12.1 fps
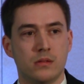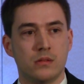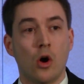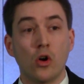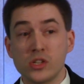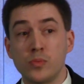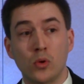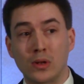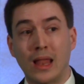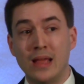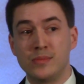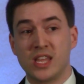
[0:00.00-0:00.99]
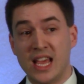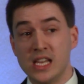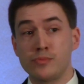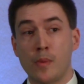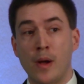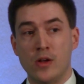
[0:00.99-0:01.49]
Osborne claims that his
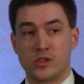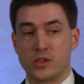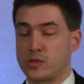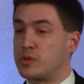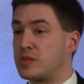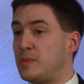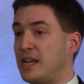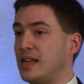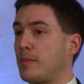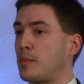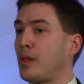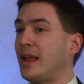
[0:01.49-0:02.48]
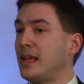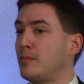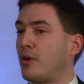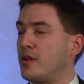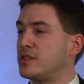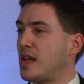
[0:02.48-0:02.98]
proposals would speed up the planning
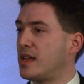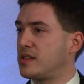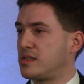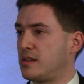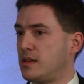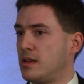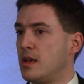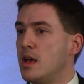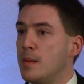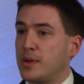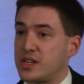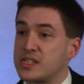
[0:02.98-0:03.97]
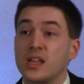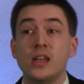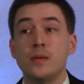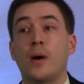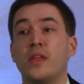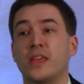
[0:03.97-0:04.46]
process. But a study
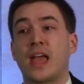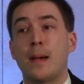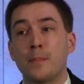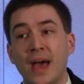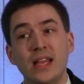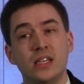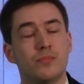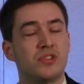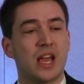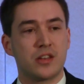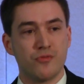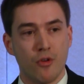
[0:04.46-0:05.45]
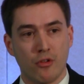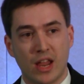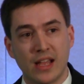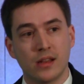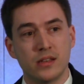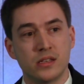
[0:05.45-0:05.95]
by the Campaign to Protect Rural
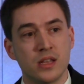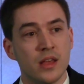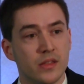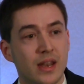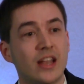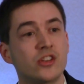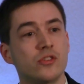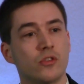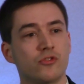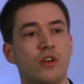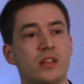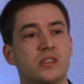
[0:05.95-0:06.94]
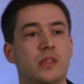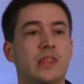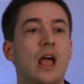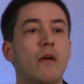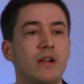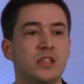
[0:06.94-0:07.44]
England, the National Trust and the
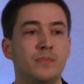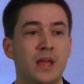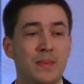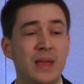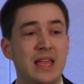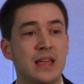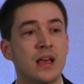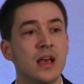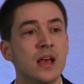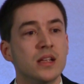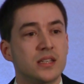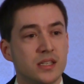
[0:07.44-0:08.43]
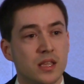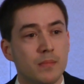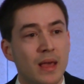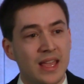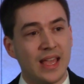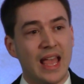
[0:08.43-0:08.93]
RSPB says that
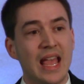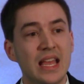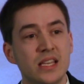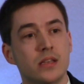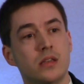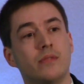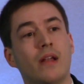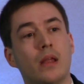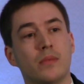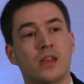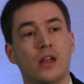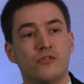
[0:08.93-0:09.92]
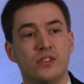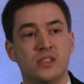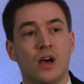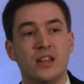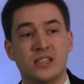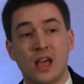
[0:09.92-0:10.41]
making it easier to develop the
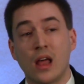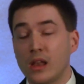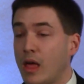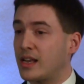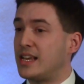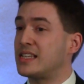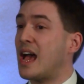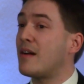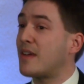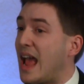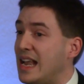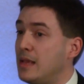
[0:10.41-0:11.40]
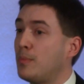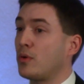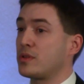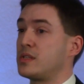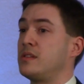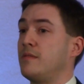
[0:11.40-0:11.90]
countryside is unlikely to have any
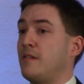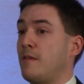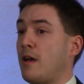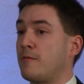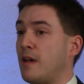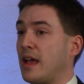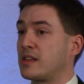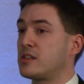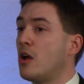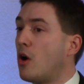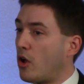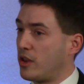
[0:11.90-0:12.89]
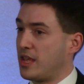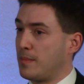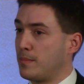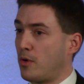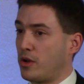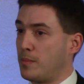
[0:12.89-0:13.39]
positive effect on
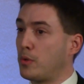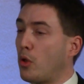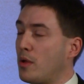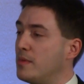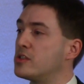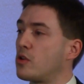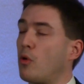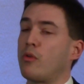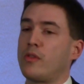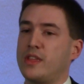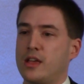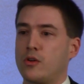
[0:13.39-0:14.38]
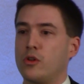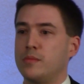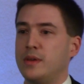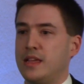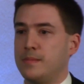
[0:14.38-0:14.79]
employment or on the economy.